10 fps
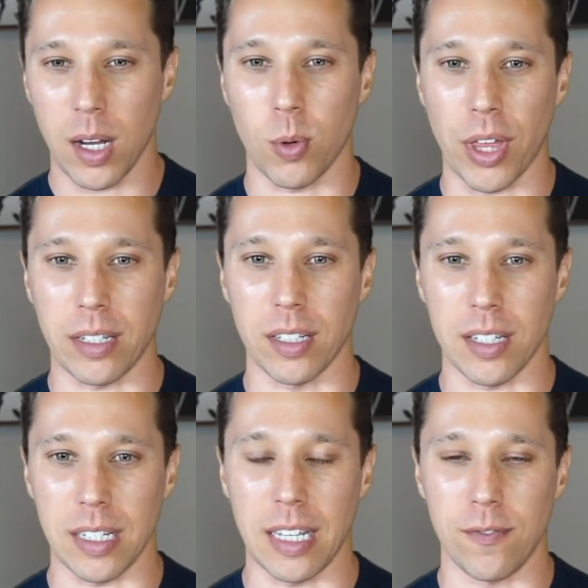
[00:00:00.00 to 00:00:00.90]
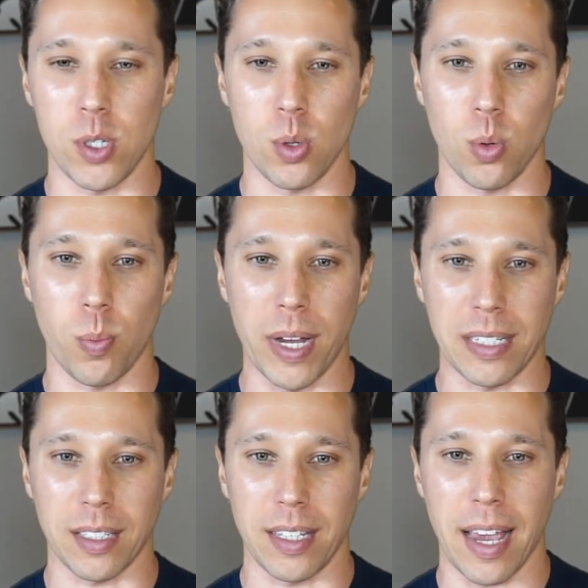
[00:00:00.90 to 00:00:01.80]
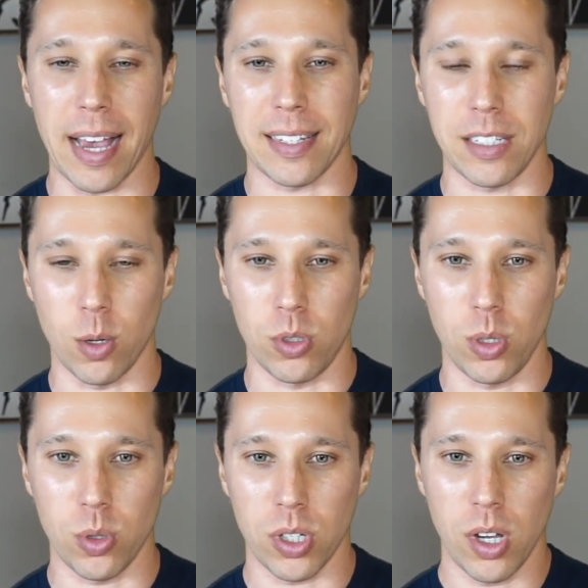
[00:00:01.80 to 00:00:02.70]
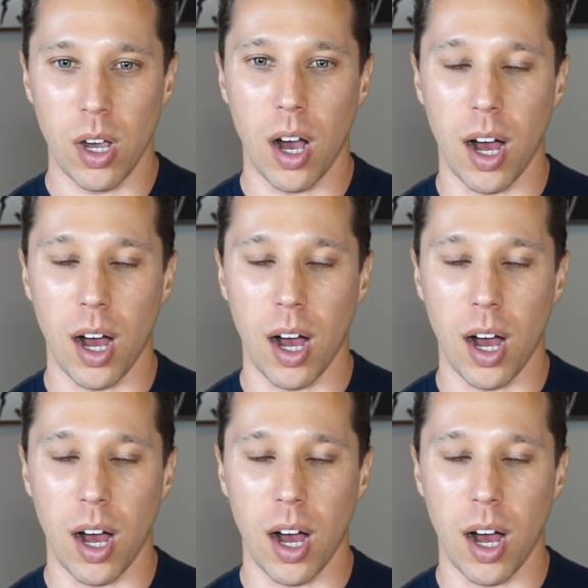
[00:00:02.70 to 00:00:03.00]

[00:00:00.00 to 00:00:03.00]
And what that does is it gives you basically SEO juice